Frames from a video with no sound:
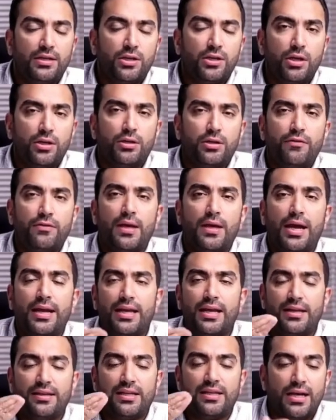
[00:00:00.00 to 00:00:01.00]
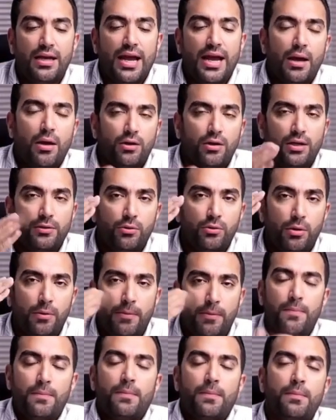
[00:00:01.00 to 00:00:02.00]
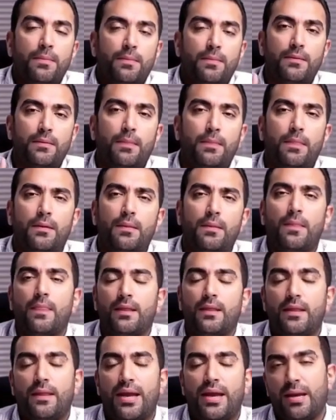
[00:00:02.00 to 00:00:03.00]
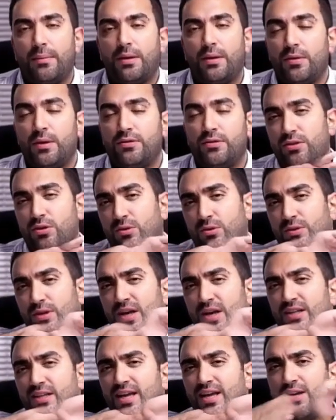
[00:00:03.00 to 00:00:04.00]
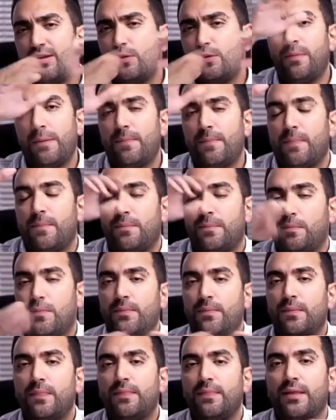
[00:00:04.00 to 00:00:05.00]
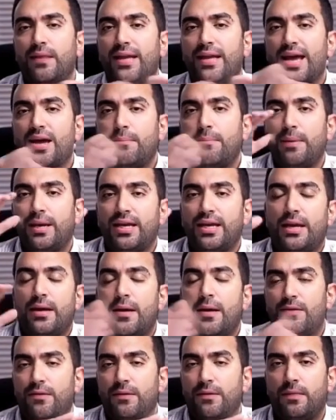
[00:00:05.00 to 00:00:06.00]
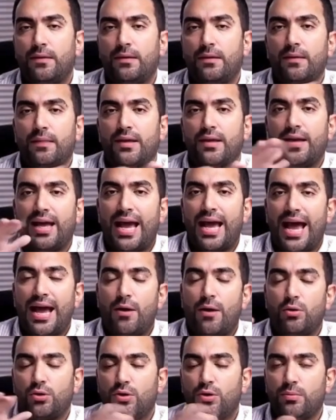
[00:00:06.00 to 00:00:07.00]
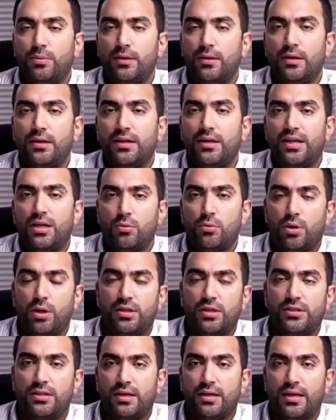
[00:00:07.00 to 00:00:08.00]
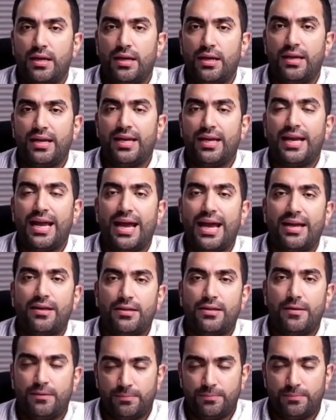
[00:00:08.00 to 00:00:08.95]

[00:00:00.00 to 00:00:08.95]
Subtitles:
are defined at the account level? Let me review account, campaign, ad group, keywords, and ads.